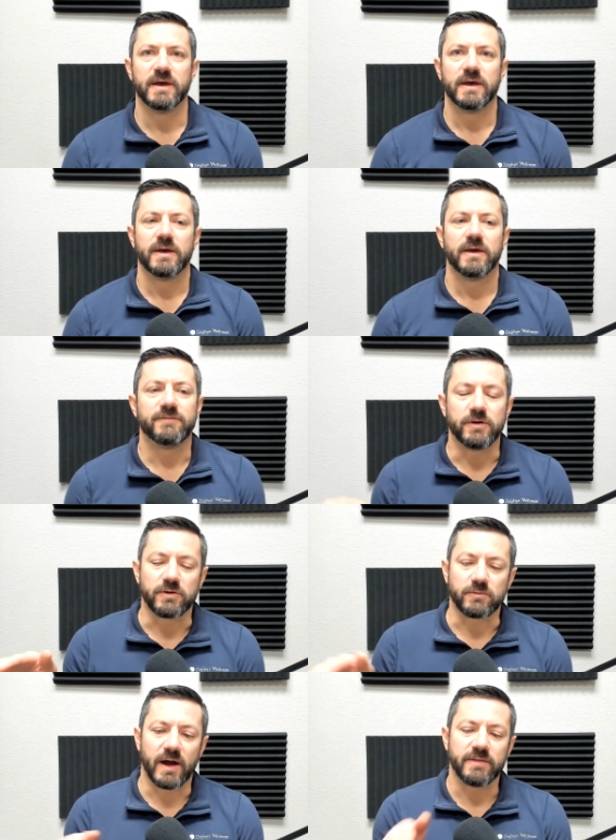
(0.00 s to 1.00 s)
If you can
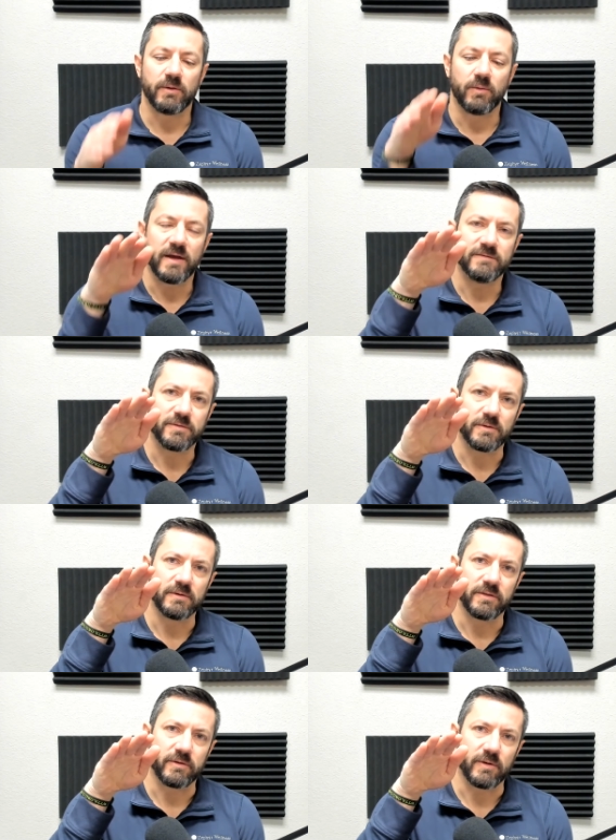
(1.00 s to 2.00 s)
ride the wave through
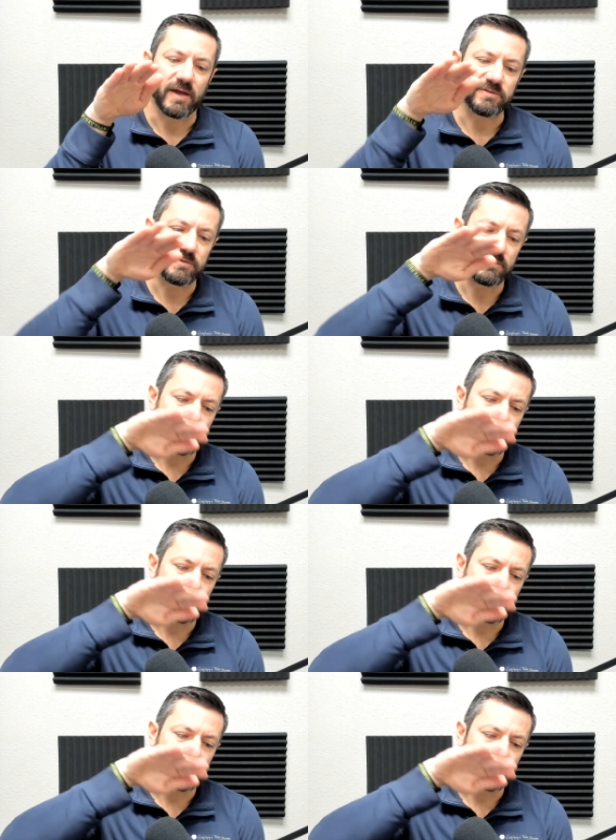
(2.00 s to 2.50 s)
to the crest,